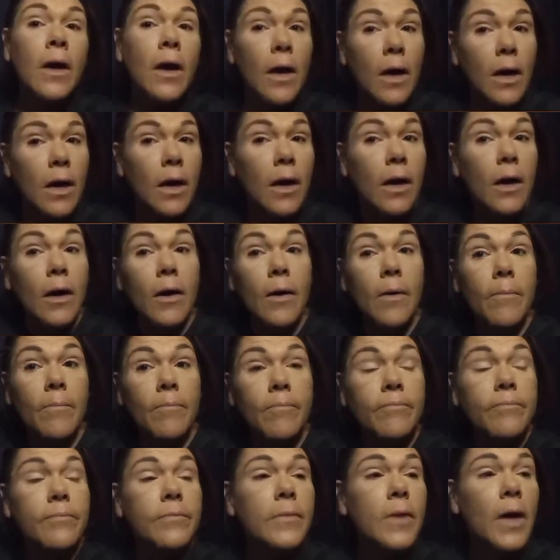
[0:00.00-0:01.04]

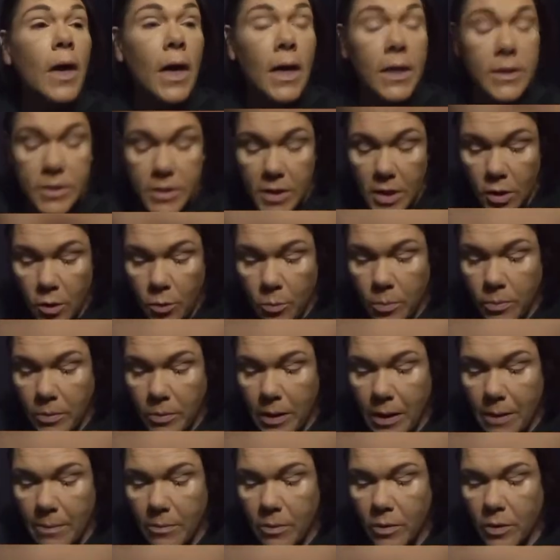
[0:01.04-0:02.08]
eyeshadow
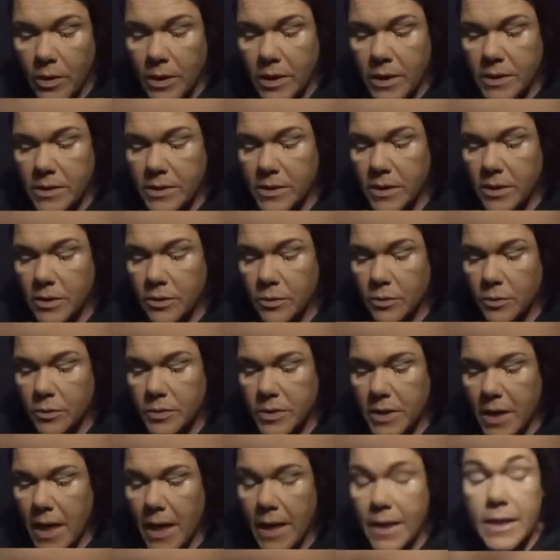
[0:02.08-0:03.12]
primer is a little
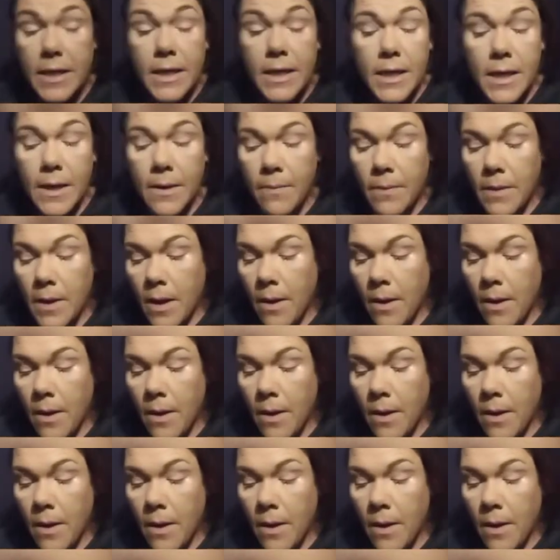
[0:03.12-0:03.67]
tacky,